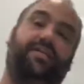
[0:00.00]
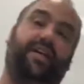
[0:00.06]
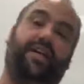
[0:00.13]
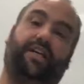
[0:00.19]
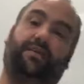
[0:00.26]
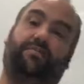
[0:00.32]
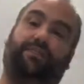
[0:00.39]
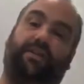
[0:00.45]
So
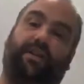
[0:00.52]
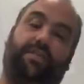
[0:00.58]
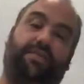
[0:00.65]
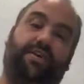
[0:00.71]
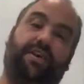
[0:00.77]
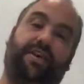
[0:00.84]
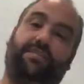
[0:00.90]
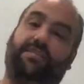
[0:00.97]
you can put it
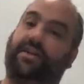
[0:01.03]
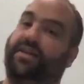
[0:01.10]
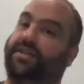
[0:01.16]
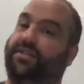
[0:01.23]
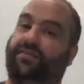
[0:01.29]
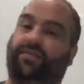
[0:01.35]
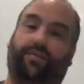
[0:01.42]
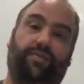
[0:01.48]
30
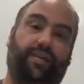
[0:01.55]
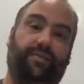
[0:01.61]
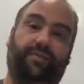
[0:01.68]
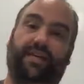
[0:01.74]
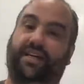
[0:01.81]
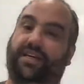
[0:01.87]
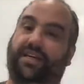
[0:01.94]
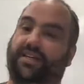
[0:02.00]
meters, 40
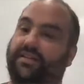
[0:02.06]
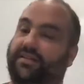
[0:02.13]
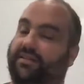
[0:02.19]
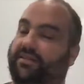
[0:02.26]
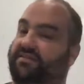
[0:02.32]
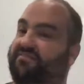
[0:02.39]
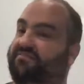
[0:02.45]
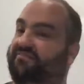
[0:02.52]

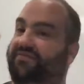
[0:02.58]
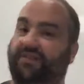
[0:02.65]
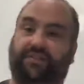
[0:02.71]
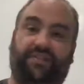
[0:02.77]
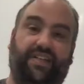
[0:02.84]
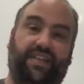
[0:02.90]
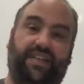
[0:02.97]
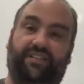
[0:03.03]
meters,
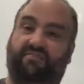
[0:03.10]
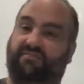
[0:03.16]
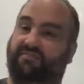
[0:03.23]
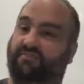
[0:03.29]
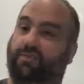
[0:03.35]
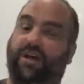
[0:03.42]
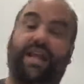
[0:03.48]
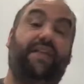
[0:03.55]
50,
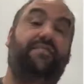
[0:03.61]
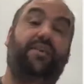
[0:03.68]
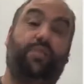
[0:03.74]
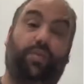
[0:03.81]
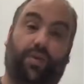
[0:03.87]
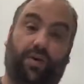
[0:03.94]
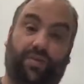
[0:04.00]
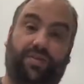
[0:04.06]
whatever
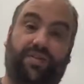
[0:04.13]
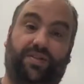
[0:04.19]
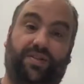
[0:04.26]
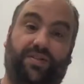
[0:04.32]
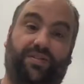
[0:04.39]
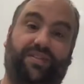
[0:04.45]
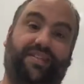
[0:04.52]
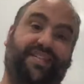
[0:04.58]
you want
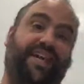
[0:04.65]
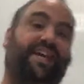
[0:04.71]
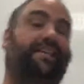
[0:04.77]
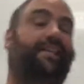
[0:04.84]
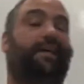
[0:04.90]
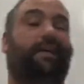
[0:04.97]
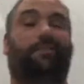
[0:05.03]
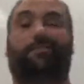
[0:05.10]
to
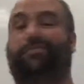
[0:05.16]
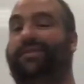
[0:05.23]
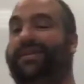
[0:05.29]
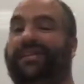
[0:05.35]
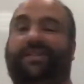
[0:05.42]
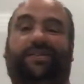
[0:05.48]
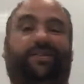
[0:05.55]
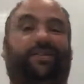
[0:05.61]
take like a
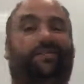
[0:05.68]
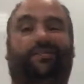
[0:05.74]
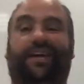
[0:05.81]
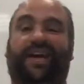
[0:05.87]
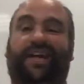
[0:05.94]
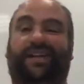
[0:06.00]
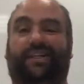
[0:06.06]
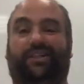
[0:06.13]
pretty cool
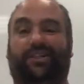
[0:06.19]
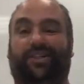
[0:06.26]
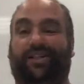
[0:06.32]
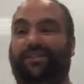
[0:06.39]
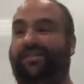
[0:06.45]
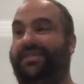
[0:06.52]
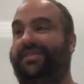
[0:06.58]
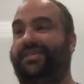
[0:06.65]
rounded
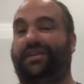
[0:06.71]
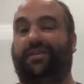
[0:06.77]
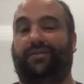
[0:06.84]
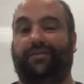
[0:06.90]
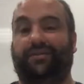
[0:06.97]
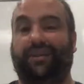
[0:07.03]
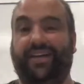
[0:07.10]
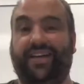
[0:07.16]
shot of
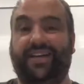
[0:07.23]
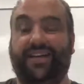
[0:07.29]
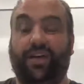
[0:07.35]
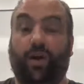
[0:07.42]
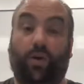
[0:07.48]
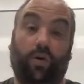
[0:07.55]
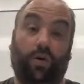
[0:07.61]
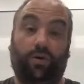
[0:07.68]
yourself
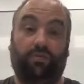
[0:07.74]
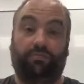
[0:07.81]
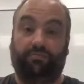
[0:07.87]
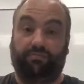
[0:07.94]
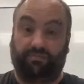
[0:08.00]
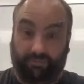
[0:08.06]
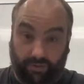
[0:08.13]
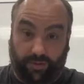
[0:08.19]

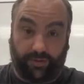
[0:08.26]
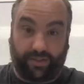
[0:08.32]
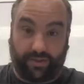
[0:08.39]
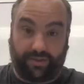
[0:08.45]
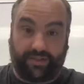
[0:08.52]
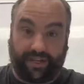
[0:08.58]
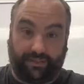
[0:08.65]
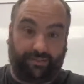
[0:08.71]
or
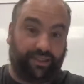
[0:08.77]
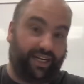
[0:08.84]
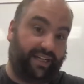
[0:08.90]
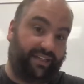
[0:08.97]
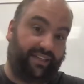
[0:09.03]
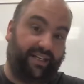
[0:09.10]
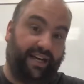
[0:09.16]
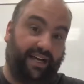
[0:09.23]
your
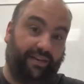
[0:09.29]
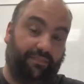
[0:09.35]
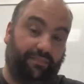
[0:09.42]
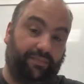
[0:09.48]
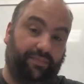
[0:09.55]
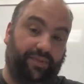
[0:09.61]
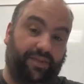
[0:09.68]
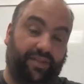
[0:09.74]
subject.
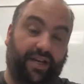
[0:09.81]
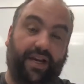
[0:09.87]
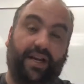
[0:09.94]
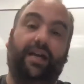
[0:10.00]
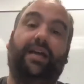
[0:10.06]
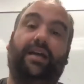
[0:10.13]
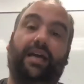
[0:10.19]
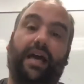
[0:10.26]
So
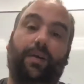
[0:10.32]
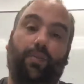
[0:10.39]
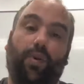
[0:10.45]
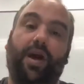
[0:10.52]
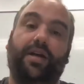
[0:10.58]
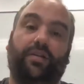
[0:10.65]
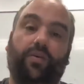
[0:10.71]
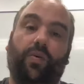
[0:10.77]
it
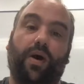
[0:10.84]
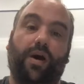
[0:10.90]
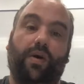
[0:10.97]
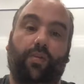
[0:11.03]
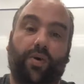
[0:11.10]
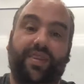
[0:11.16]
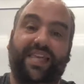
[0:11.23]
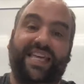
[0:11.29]
worked
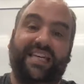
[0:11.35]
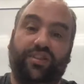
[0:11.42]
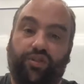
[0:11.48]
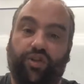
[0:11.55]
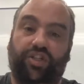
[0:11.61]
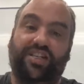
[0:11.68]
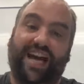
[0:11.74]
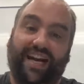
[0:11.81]
well with the
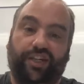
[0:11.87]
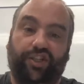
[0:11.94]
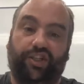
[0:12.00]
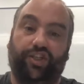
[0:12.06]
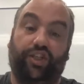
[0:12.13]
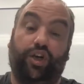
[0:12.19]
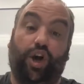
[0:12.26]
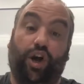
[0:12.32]

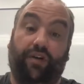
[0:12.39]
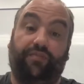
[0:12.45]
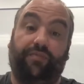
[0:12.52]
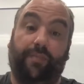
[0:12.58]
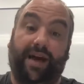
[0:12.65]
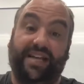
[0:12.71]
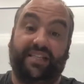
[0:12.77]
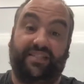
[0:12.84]
introduction of
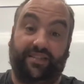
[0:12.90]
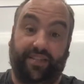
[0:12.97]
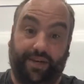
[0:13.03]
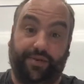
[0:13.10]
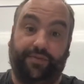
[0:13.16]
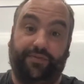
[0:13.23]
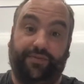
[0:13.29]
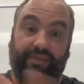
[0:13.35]

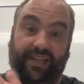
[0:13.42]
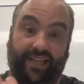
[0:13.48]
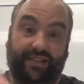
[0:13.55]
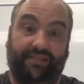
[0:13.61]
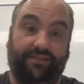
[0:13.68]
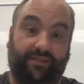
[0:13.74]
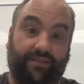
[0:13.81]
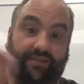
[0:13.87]
myself
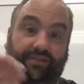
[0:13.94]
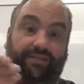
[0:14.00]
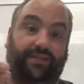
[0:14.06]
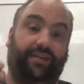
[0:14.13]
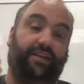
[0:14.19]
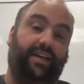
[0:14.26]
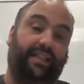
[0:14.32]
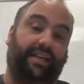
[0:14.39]
in the
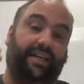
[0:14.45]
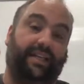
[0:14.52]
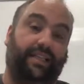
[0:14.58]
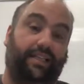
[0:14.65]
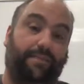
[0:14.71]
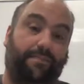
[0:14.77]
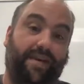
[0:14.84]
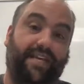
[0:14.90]
film, like
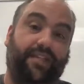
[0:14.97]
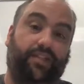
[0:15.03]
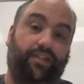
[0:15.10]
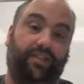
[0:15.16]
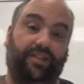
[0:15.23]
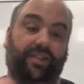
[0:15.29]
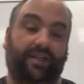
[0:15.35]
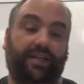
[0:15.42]
in the
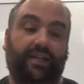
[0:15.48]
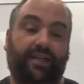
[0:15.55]
pitch.